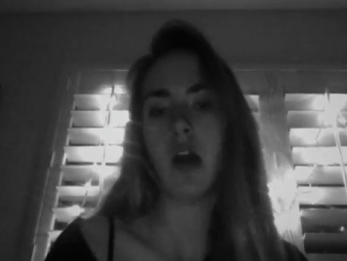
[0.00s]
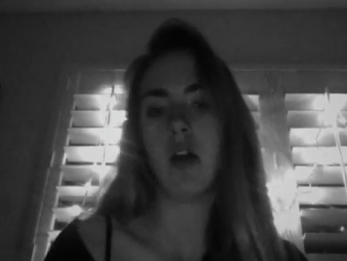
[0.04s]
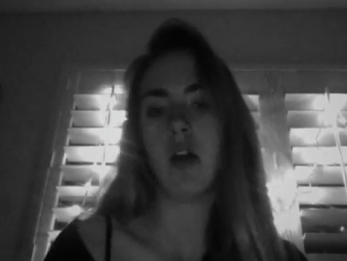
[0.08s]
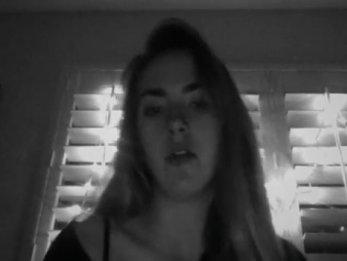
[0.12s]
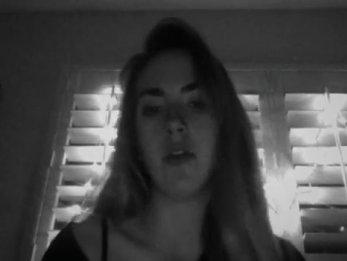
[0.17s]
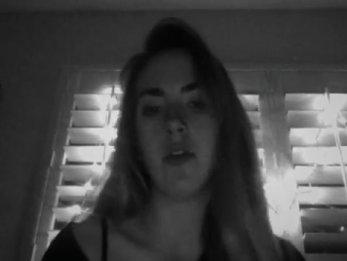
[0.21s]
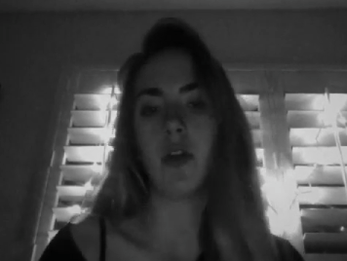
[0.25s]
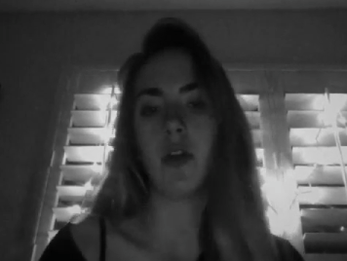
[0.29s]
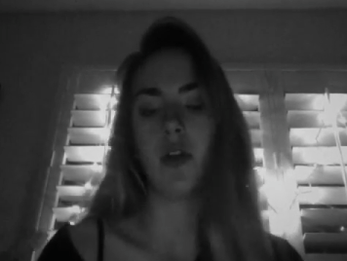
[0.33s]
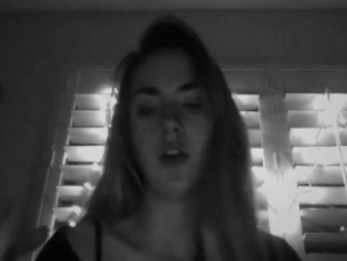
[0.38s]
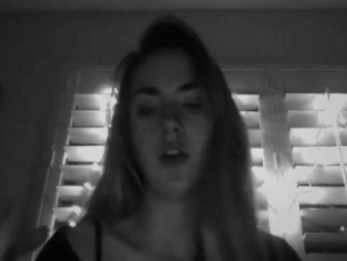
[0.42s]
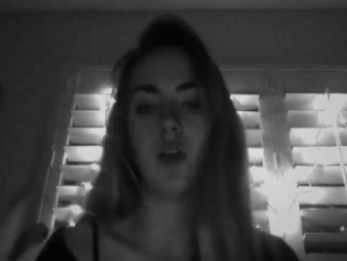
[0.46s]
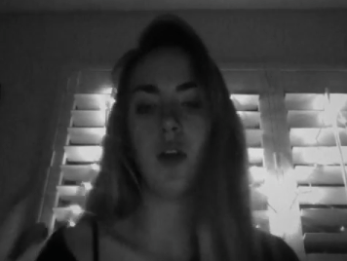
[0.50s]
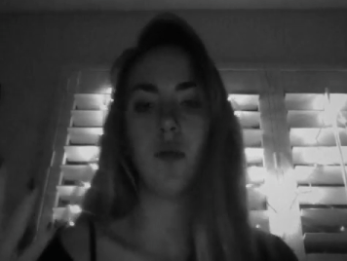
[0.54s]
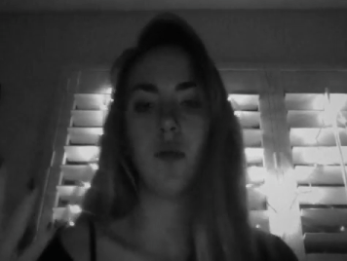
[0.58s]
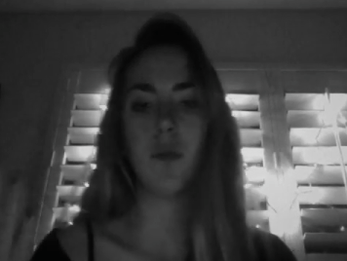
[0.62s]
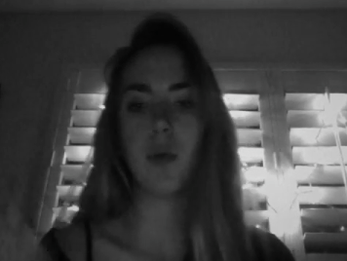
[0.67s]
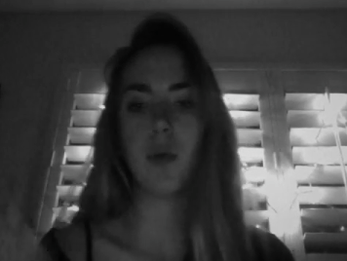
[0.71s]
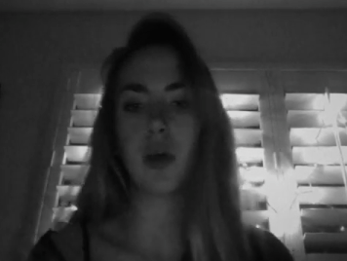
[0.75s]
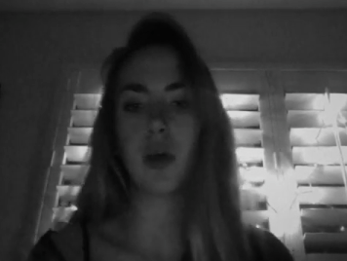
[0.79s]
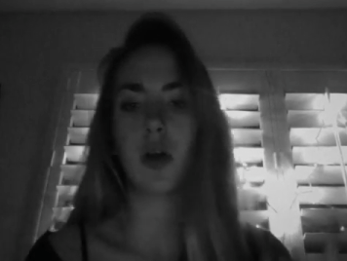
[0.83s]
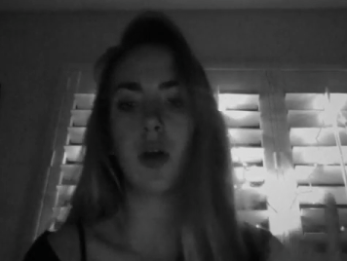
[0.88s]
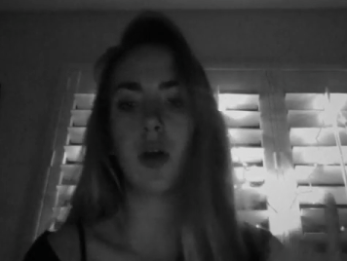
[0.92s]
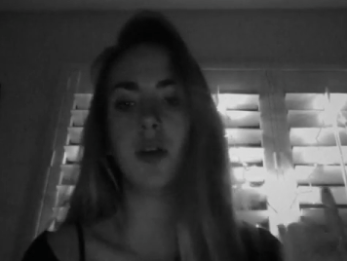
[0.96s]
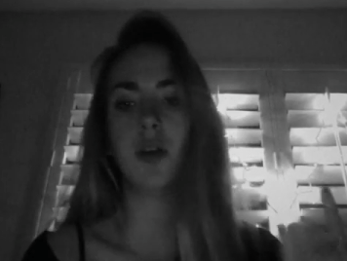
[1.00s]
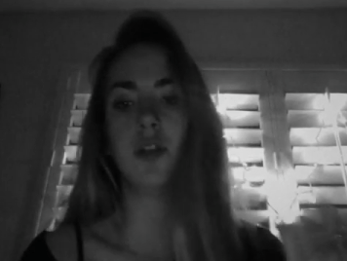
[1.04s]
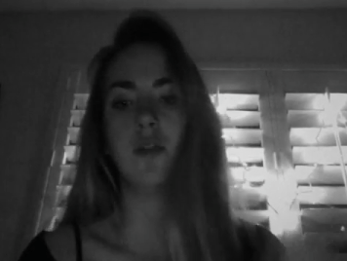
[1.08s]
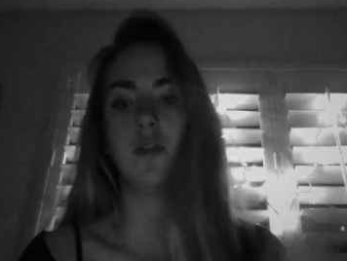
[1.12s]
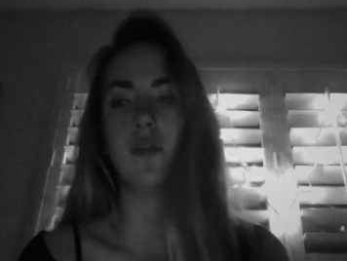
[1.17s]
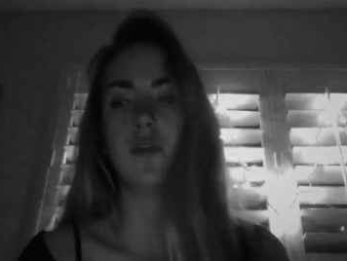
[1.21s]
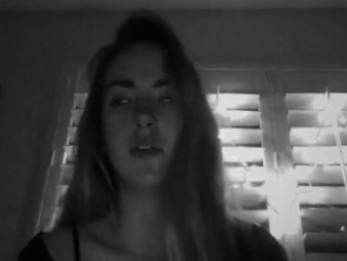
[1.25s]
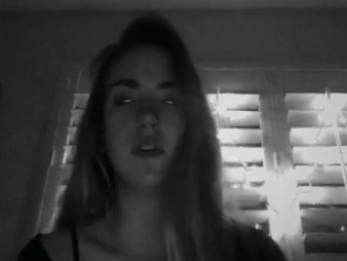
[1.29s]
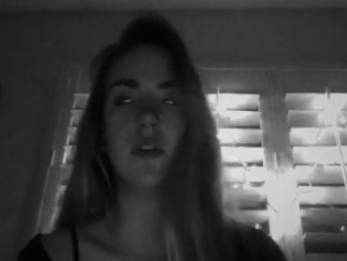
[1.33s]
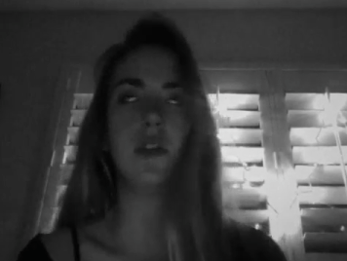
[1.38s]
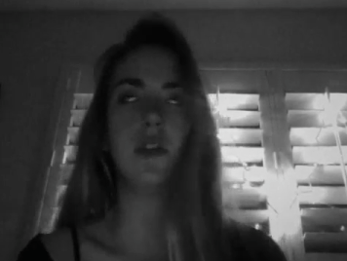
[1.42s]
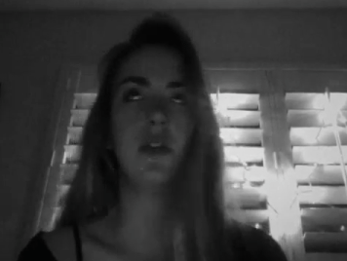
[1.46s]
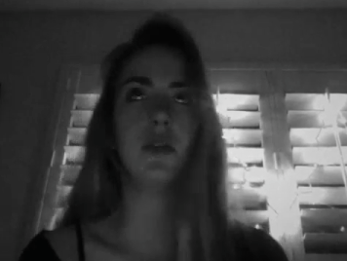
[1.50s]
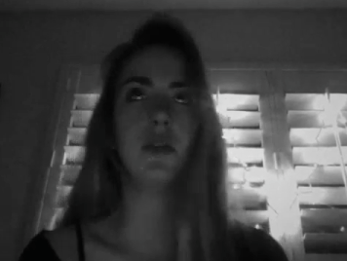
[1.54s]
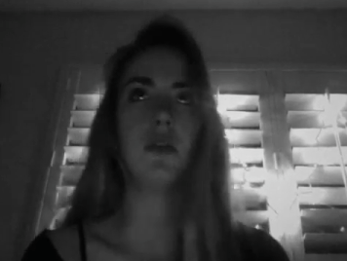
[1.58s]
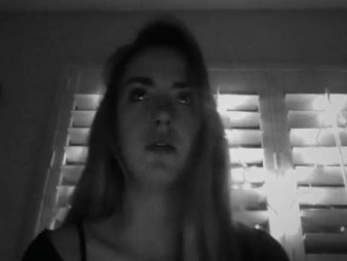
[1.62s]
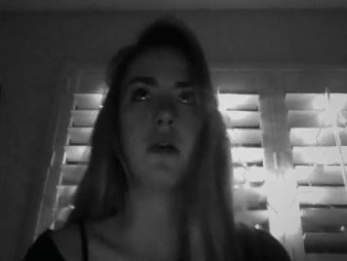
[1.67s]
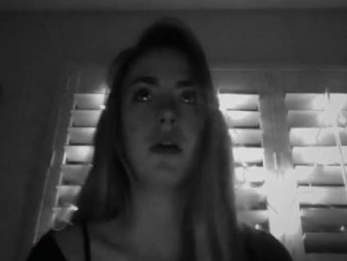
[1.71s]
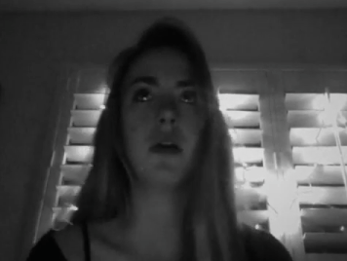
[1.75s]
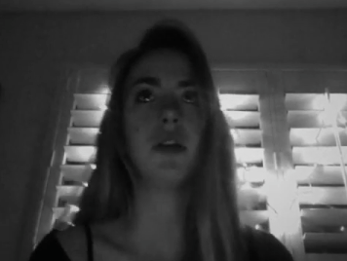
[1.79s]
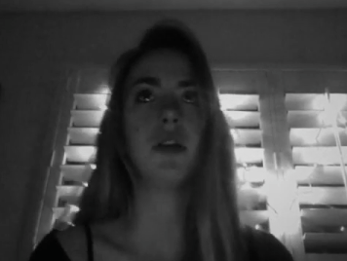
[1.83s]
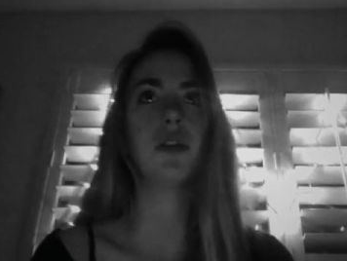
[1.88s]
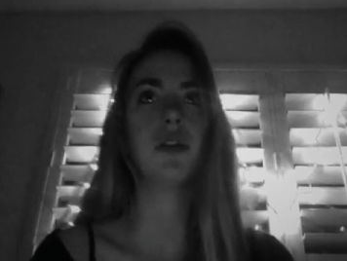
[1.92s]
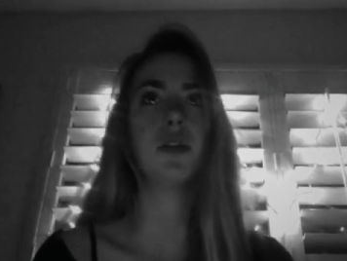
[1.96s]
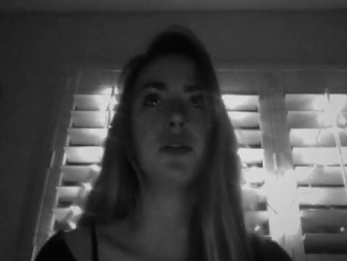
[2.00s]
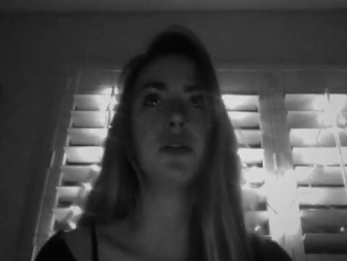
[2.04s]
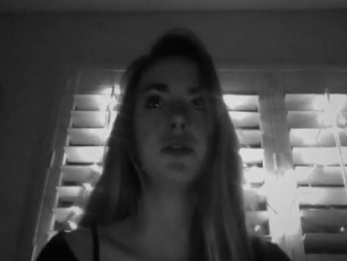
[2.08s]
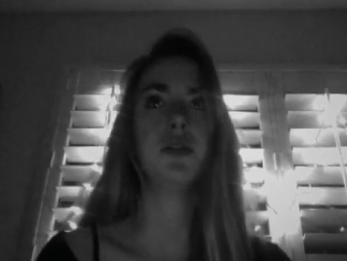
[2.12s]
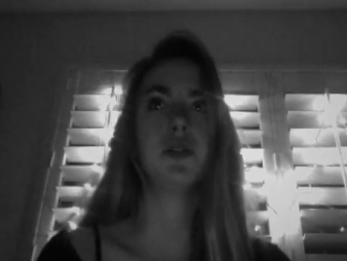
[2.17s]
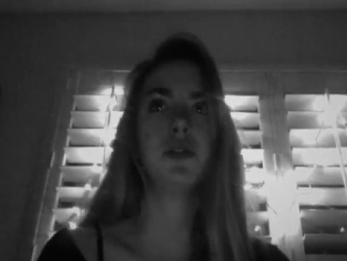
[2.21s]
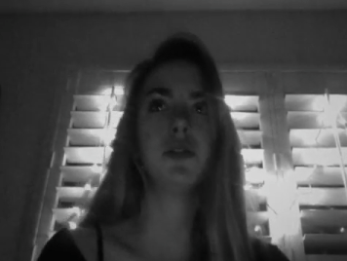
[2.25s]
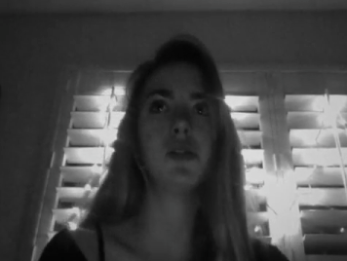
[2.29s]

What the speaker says: They're a little bit more controversial questions and